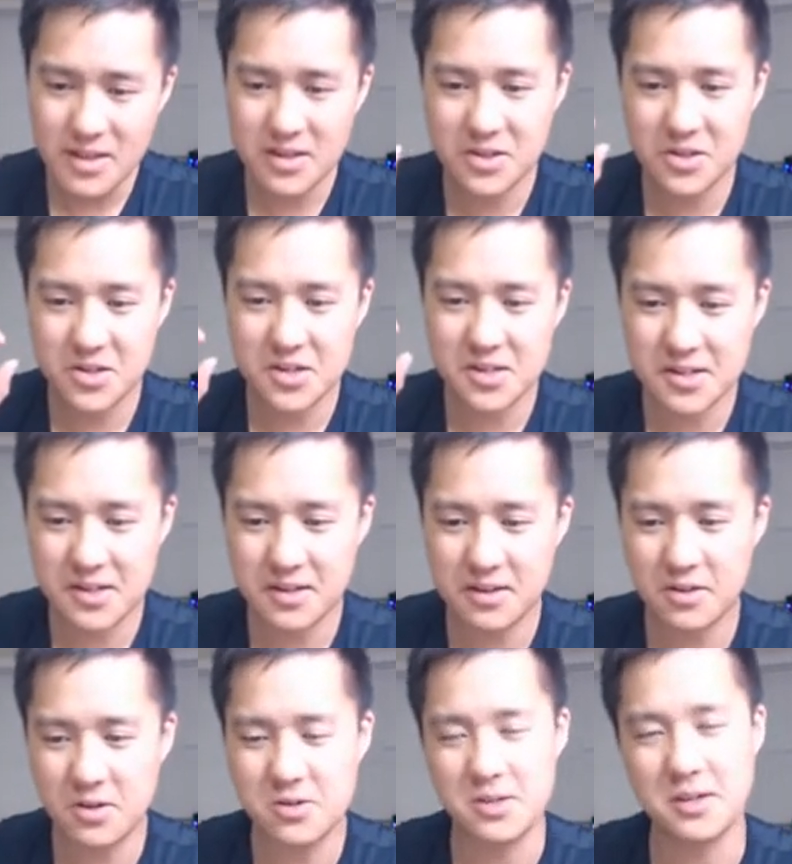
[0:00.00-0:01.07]
just,
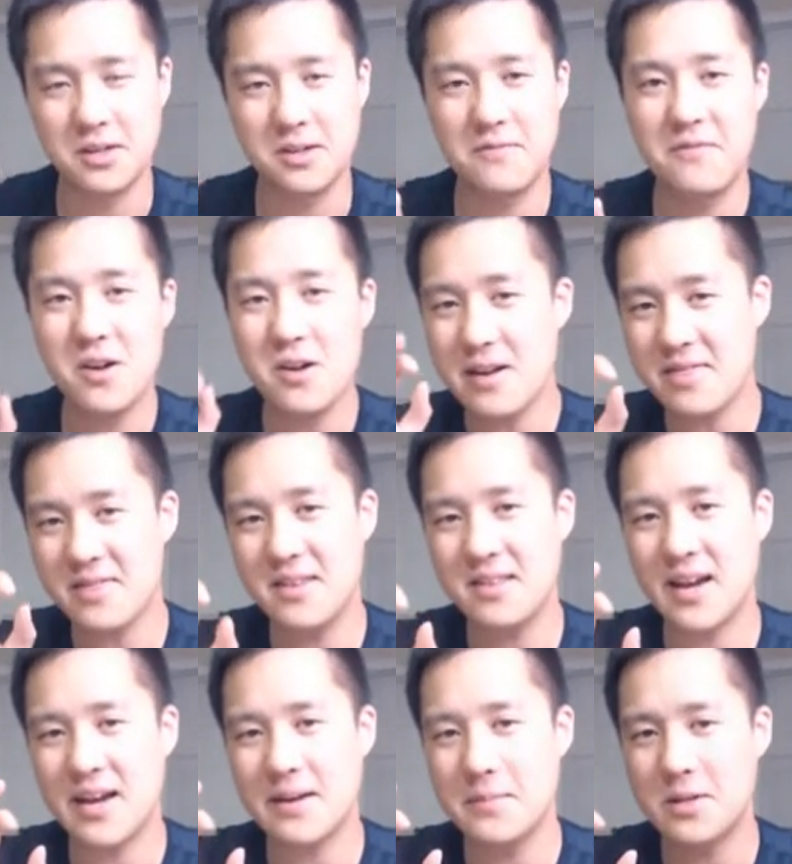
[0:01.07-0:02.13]
there's a very thin
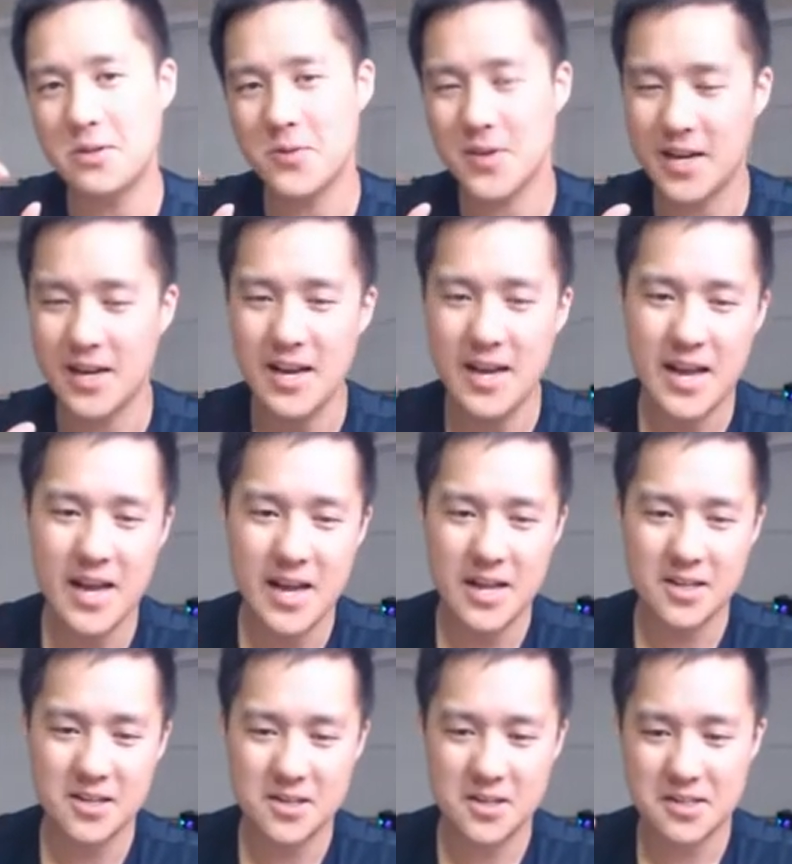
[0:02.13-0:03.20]
line between
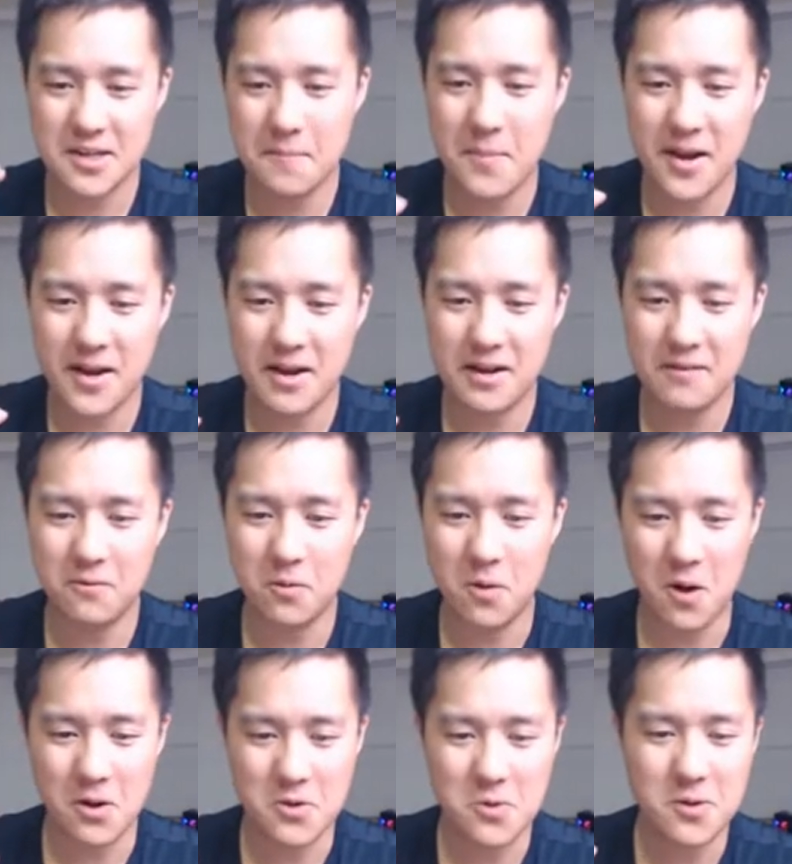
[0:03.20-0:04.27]
just competitive enough
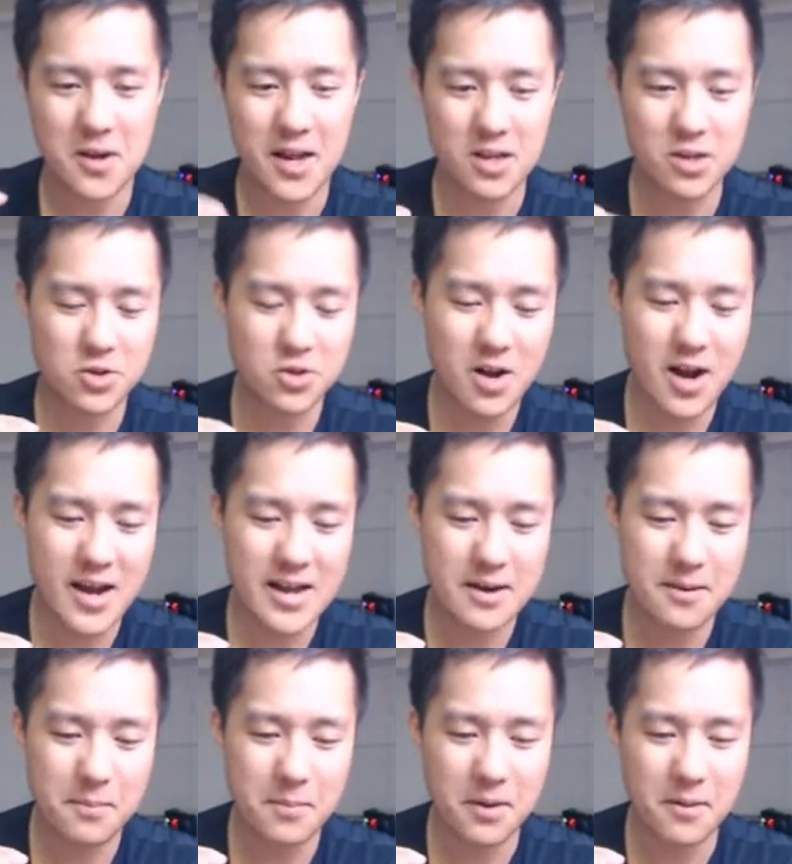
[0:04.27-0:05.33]
where you can try
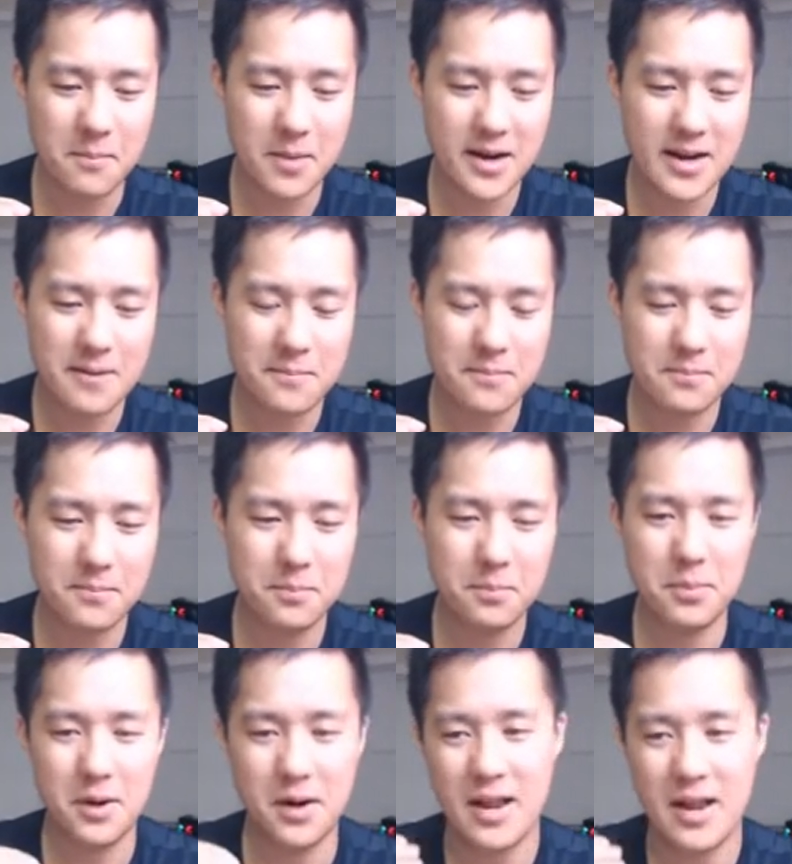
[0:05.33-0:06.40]
it, but it might not,
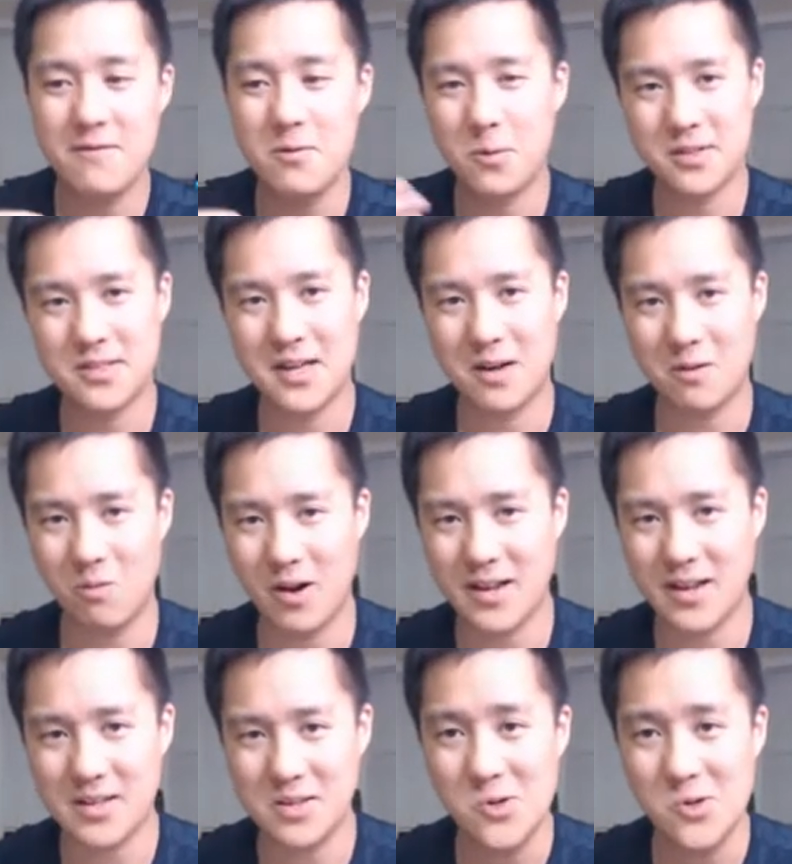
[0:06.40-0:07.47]
but everyone's not running
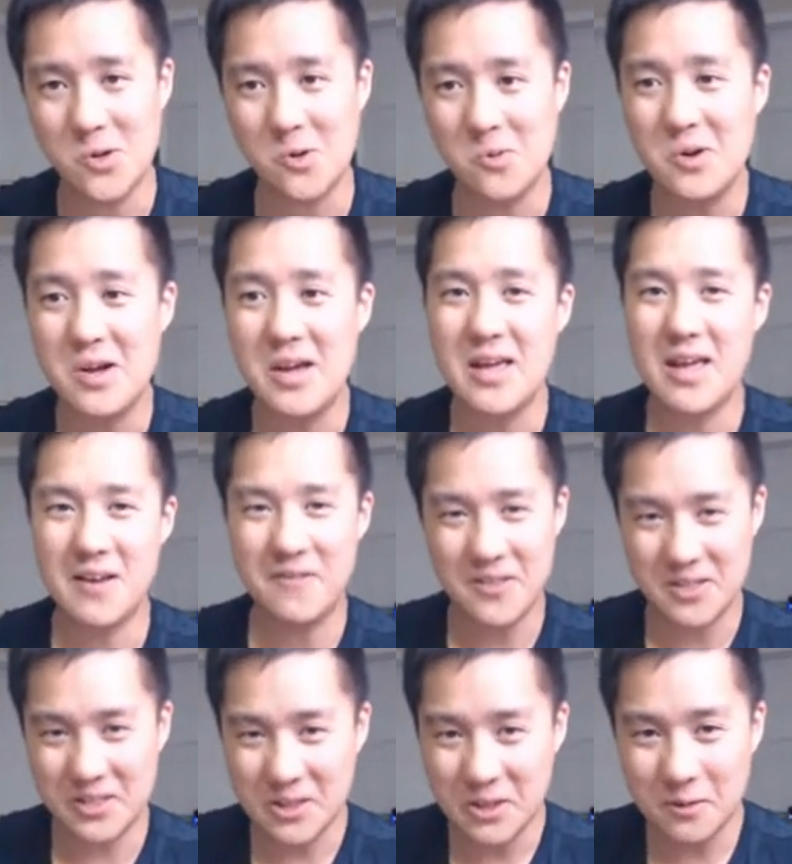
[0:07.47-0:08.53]
it to if it's
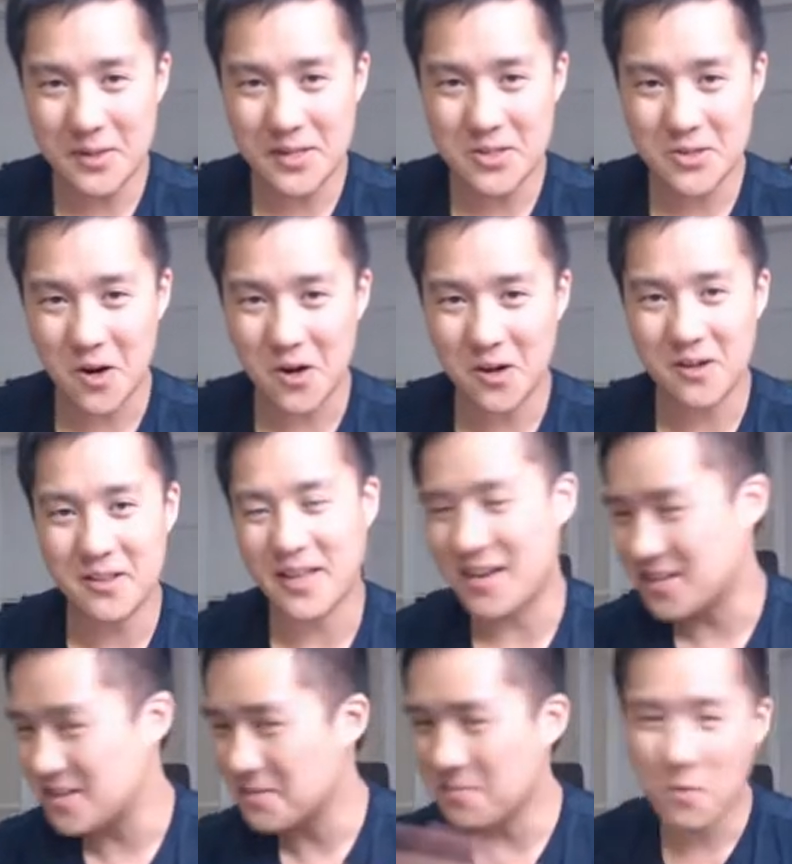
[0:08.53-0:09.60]
a little bit stronger, then
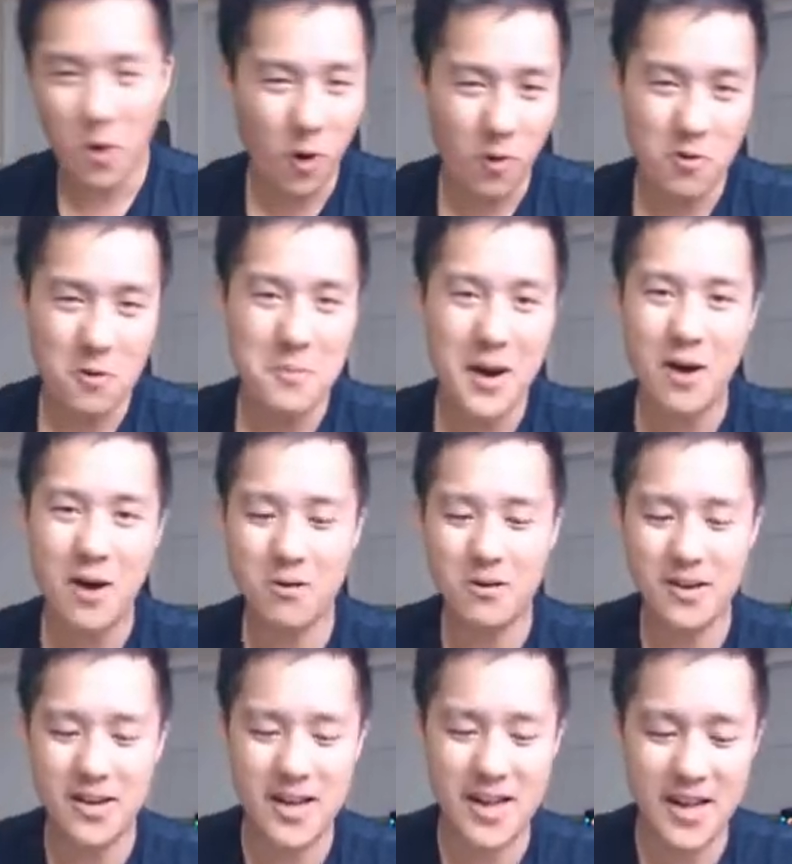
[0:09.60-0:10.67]
it's overpowered
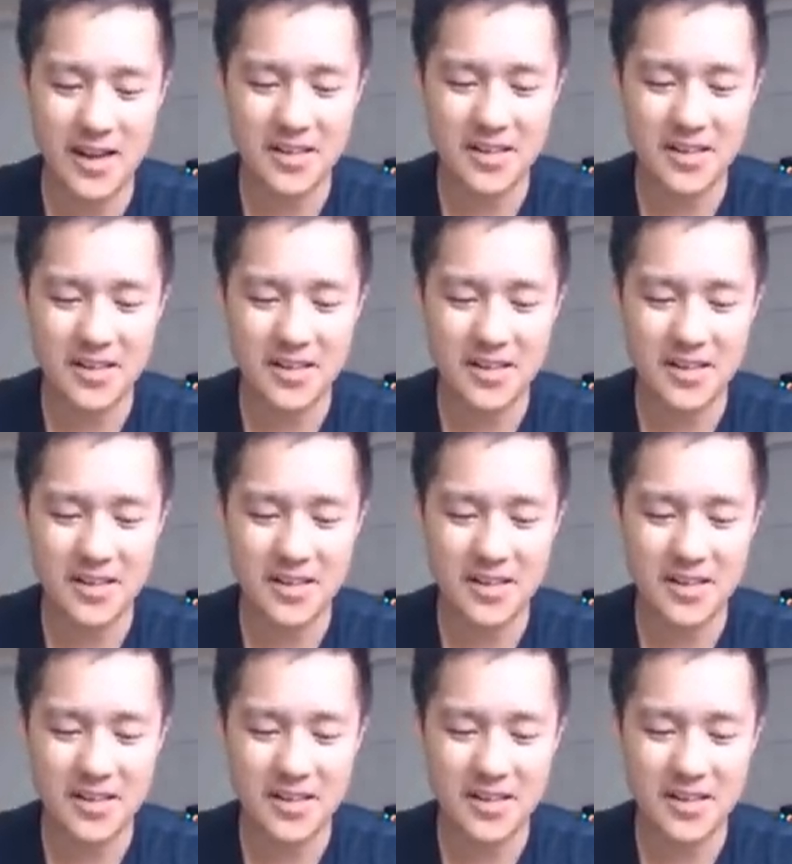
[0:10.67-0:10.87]
and it